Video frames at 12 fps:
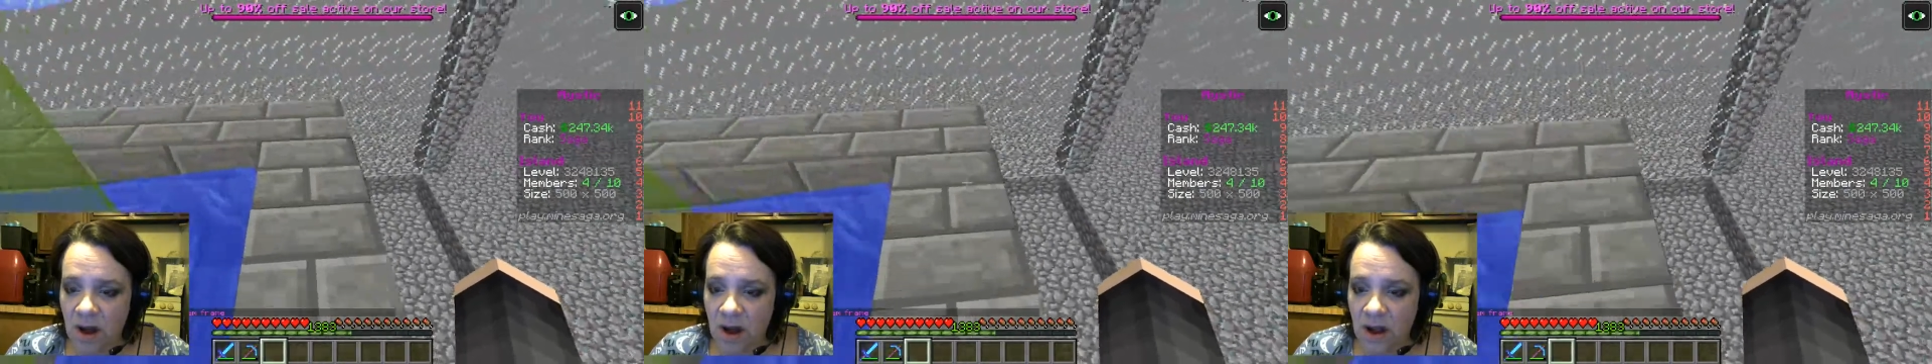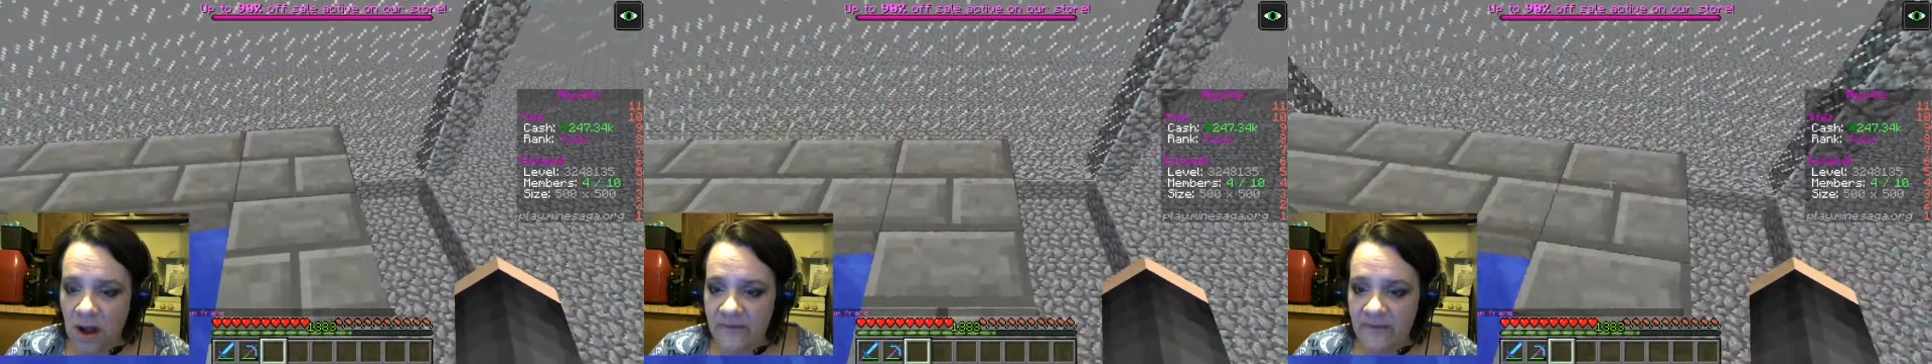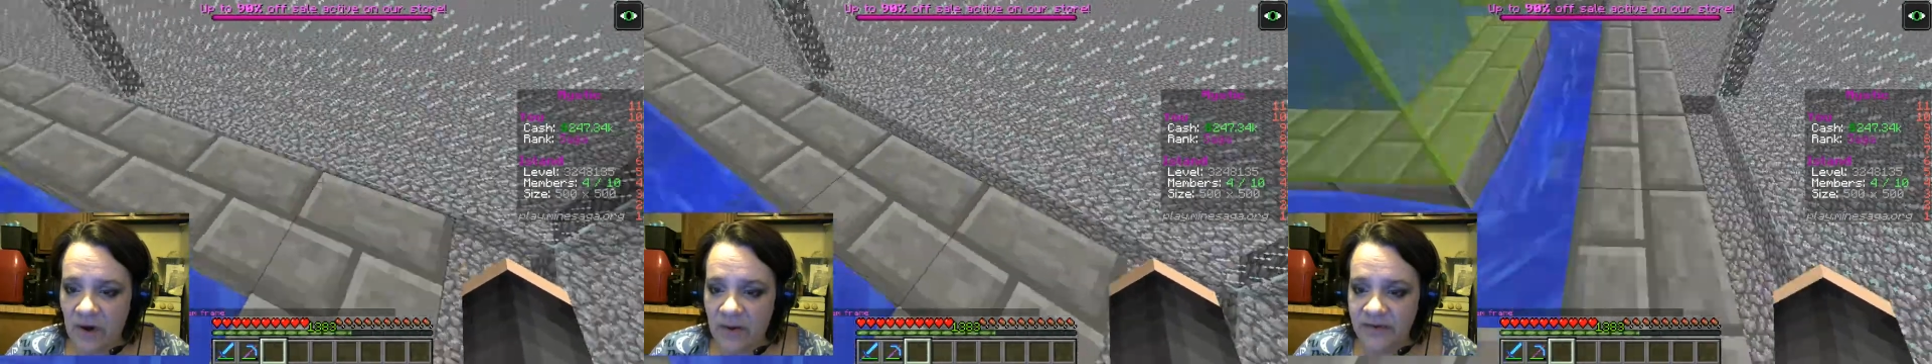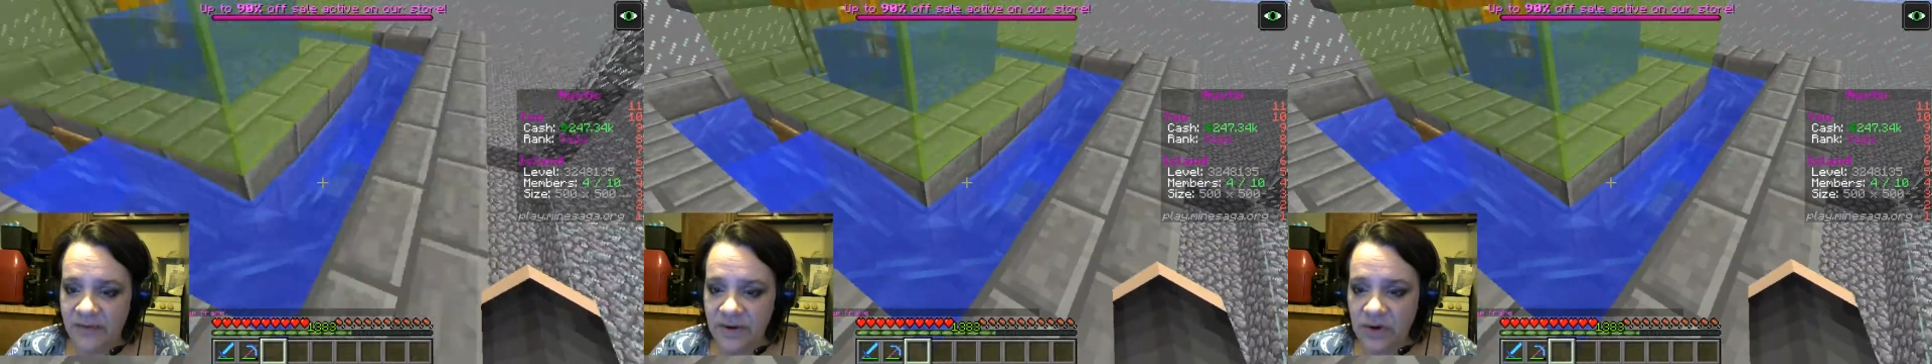I've
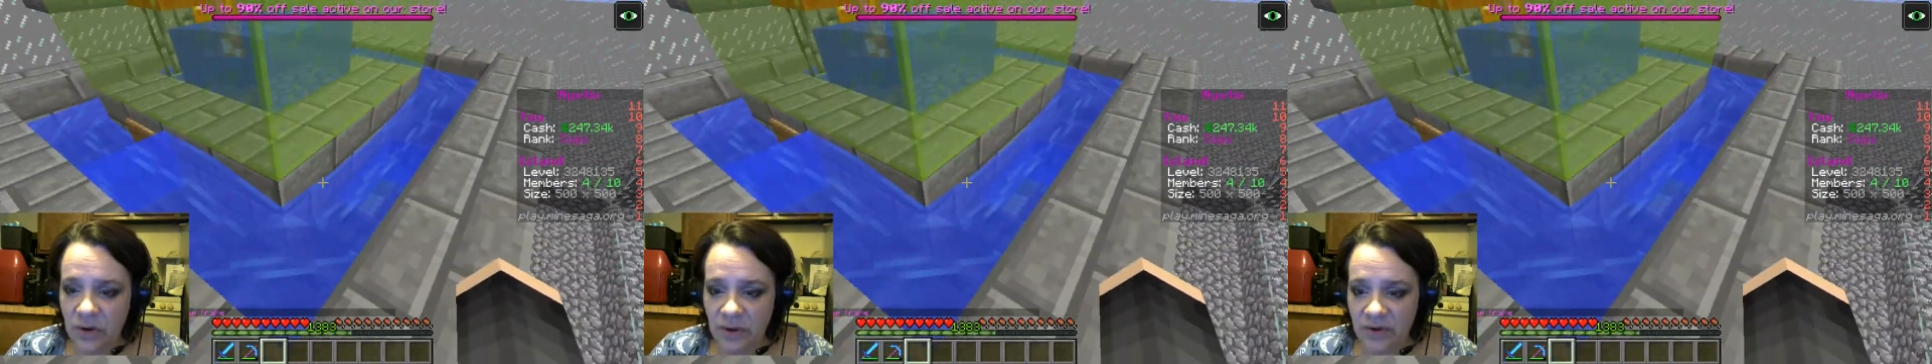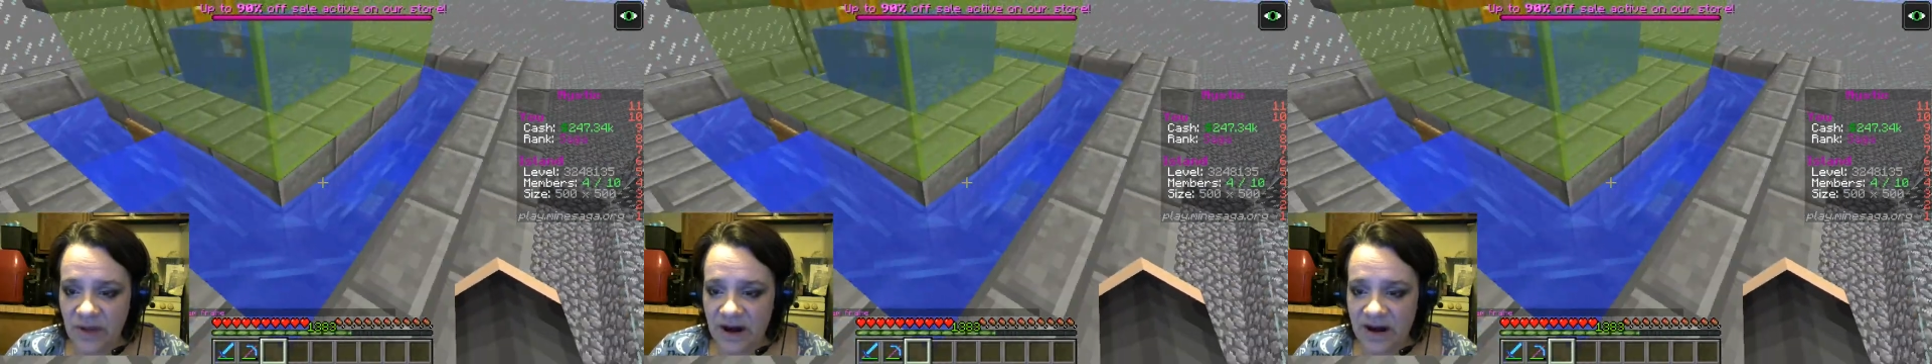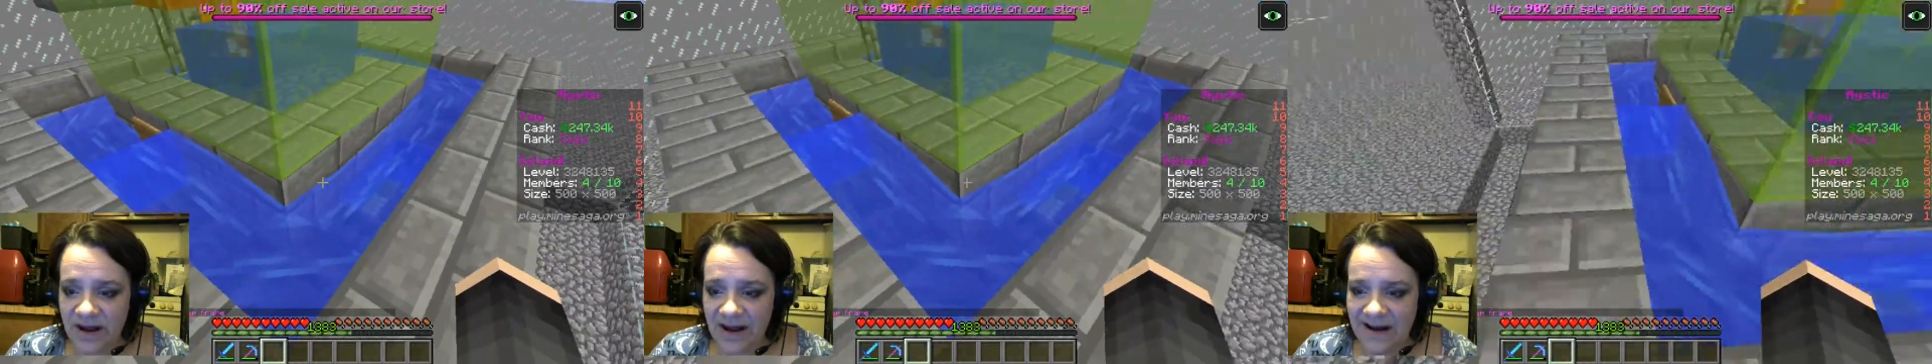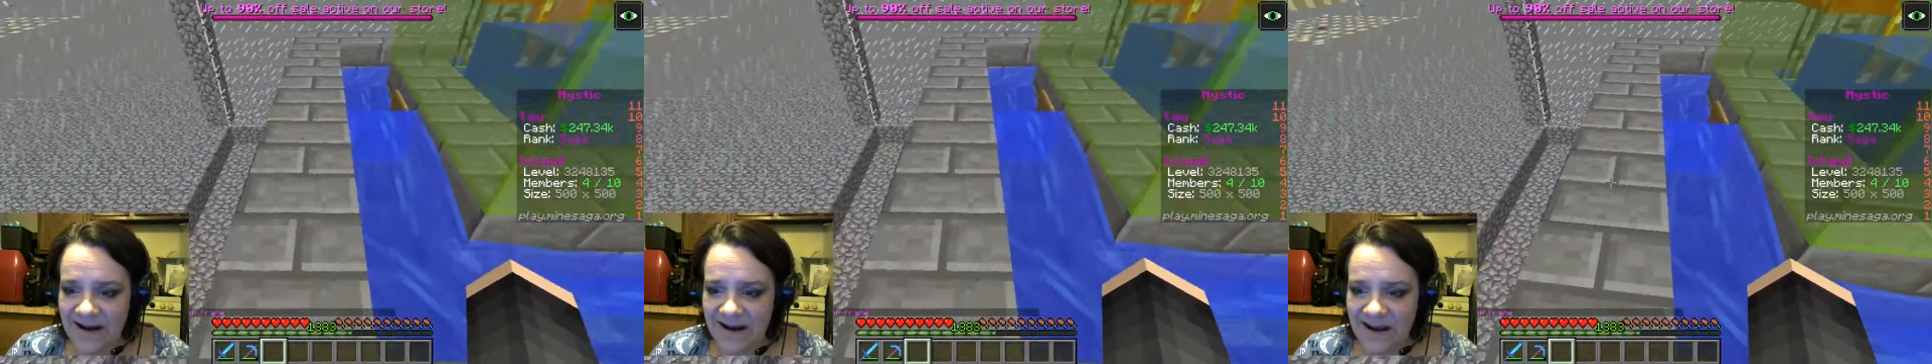always been told that I
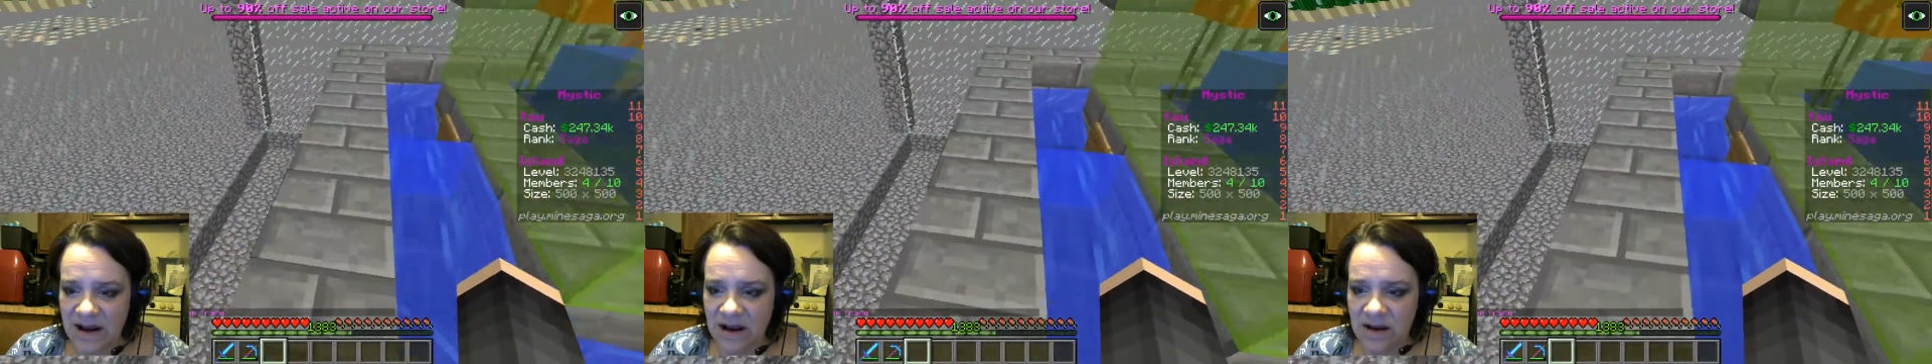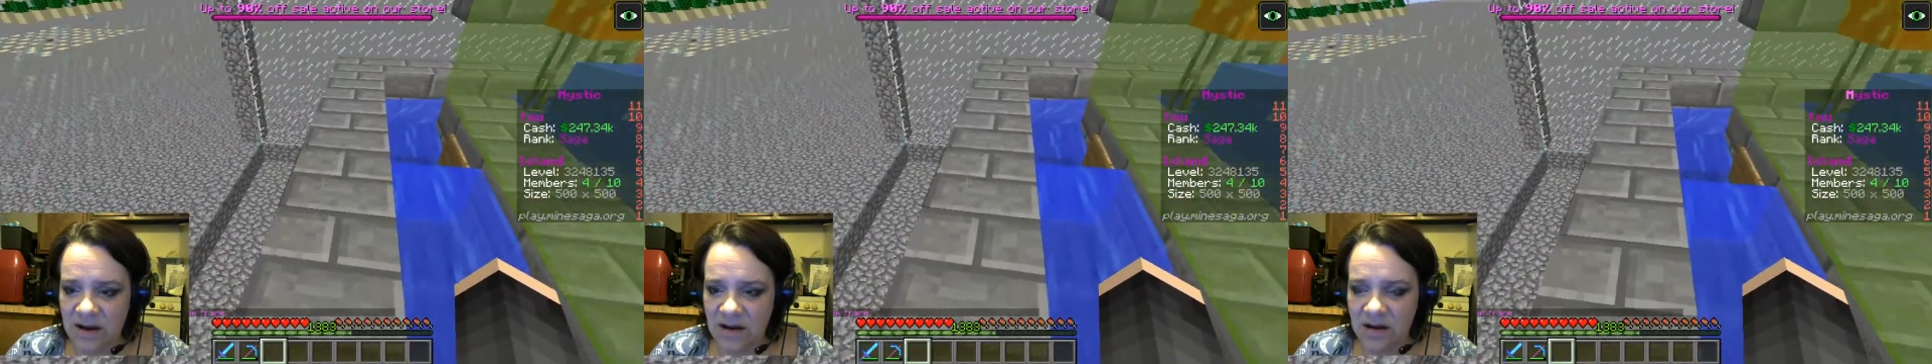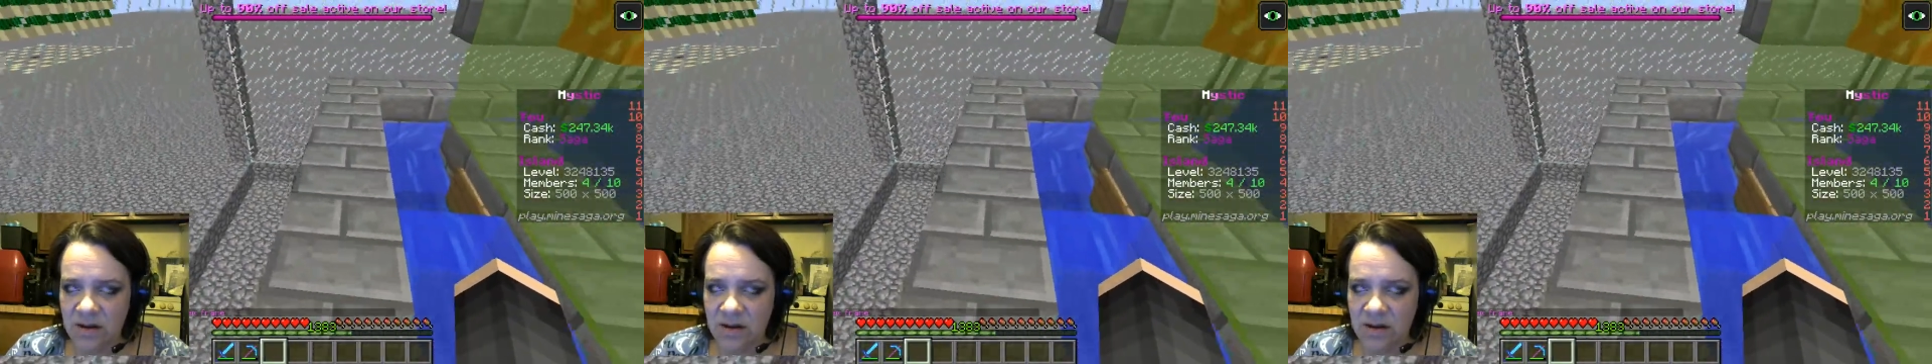had a,